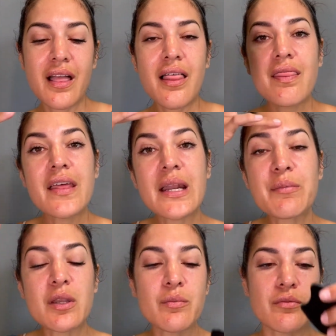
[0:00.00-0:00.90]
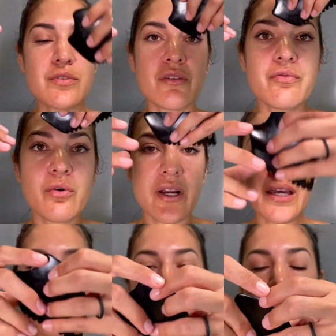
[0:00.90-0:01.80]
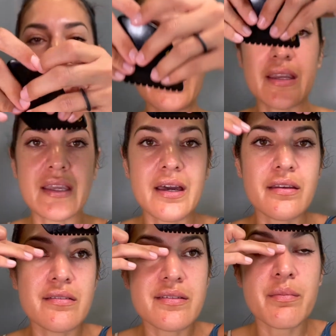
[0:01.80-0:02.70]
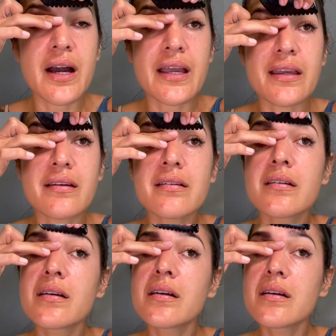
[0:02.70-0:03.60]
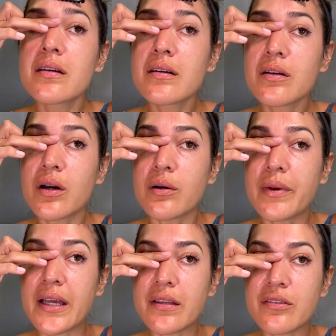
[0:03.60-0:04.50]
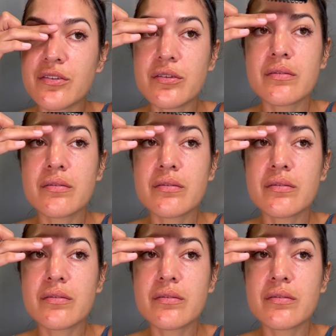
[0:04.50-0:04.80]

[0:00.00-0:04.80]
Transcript: Then I'm gonna move to the forehead. And again, use my comb edge.